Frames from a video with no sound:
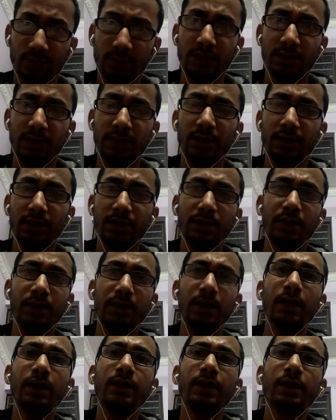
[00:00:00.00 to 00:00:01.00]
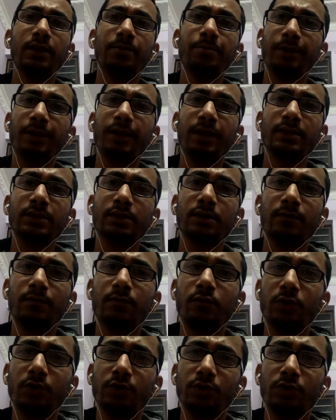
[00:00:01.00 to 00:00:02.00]
So it breaks
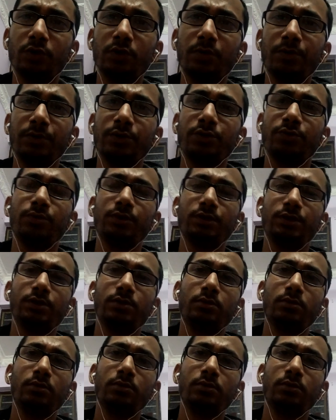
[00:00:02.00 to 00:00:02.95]
comfort zone of students.